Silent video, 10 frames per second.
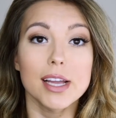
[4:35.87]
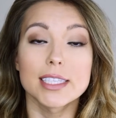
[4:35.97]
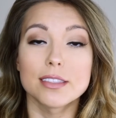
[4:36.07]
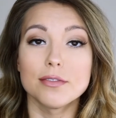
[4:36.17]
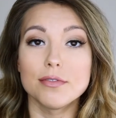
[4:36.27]

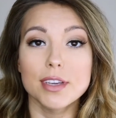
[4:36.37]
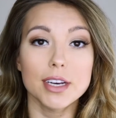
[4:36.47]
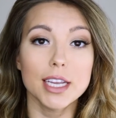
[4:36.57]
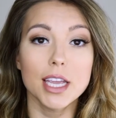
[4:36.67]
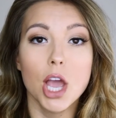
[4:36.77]
It's
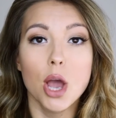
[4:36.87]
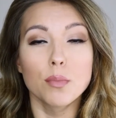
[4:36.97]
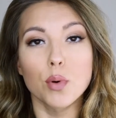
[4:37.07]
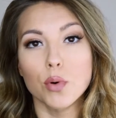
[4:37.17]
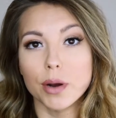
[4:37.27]
very
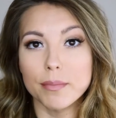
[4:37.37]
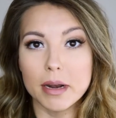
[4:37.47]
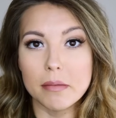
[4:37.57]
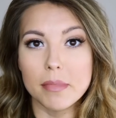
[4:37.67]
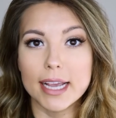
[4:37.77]
pore
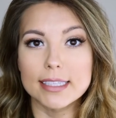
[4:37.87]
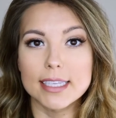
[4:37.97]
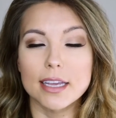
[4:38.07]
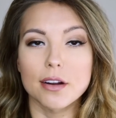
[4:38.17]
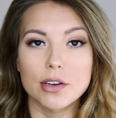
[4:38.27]

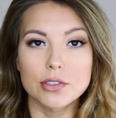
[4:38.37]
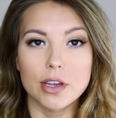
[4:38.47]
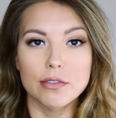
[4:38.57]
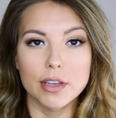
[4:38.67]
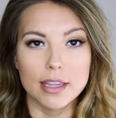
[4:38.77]
minimizing and also
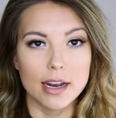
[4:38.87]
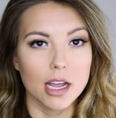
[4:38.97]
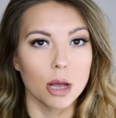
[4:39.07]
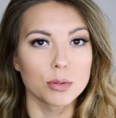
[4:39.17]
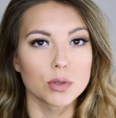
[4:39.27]
I feel like that it
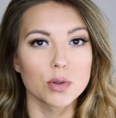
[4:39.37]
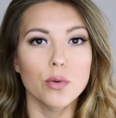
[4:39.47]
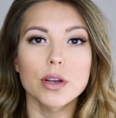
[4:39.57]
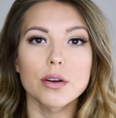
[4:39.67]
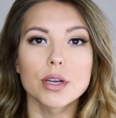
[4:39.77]
helps with
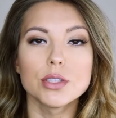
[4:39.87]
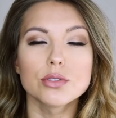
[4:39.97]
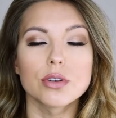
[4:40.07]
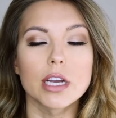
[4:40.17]
oil control.